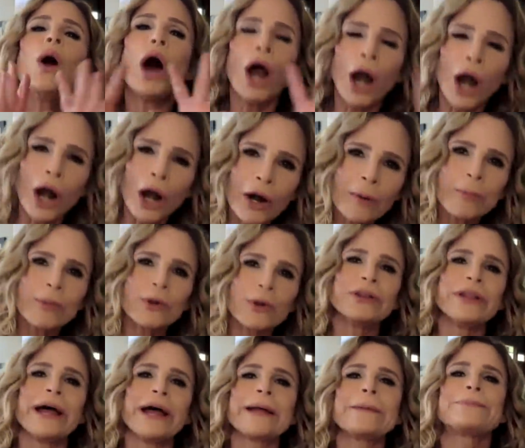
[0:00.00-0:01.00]

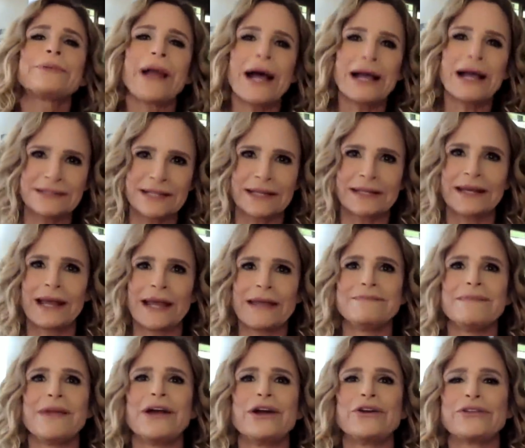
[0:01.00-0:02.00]
horrible like plastic
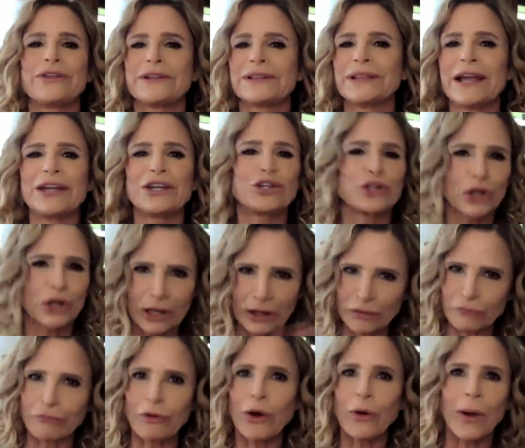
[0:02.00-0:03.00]
nightmare that like you're going to
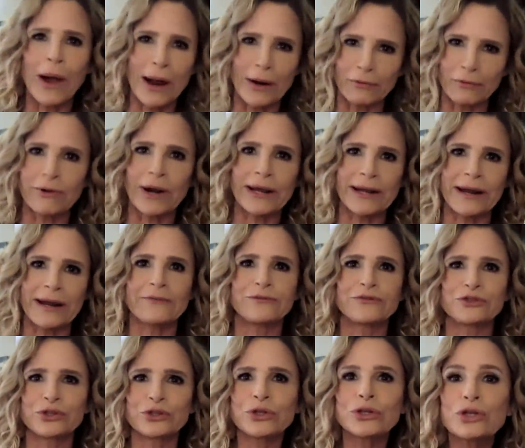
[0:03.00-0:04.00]
throw out right
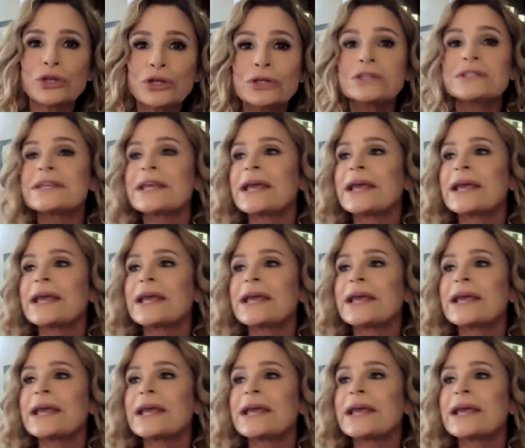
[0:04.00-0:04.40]
after you use